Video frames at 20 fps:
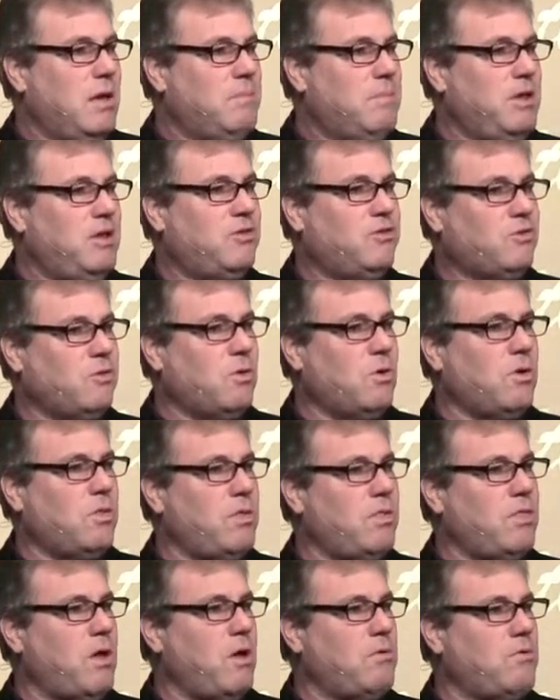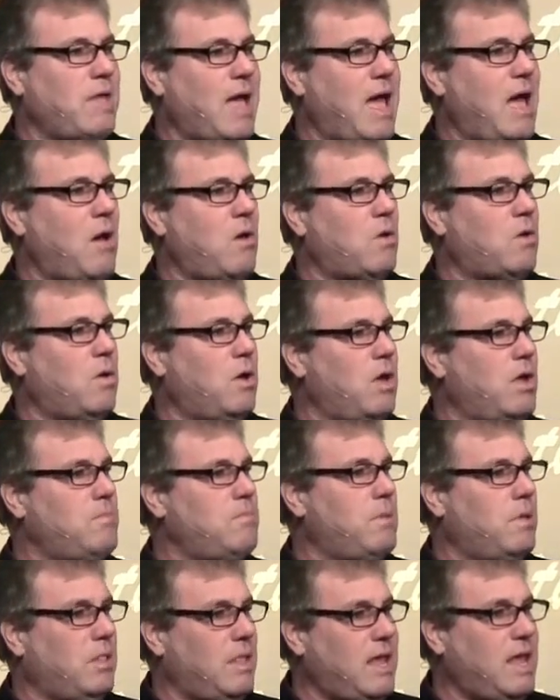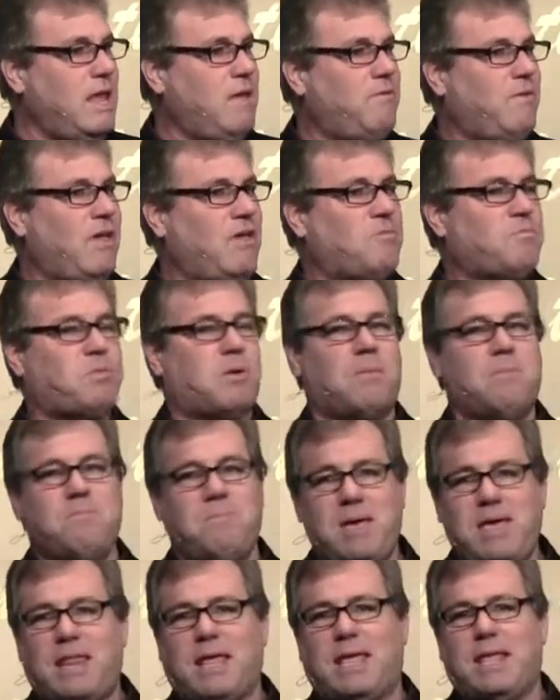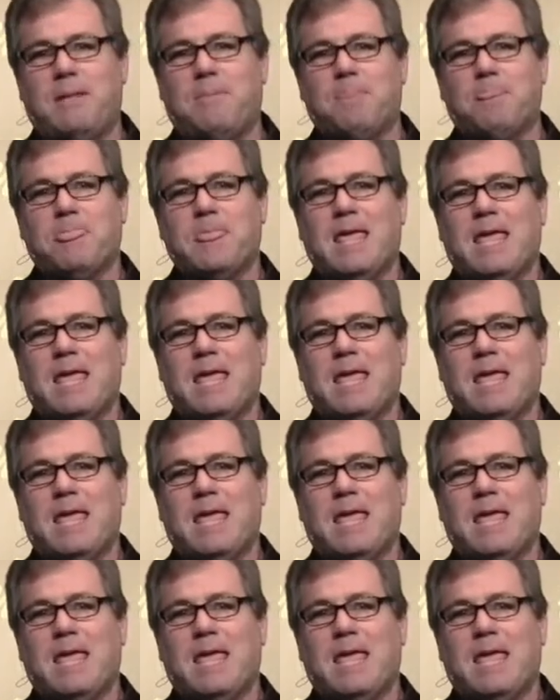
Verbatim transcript: Be sure that no doubt or unbelief is permitted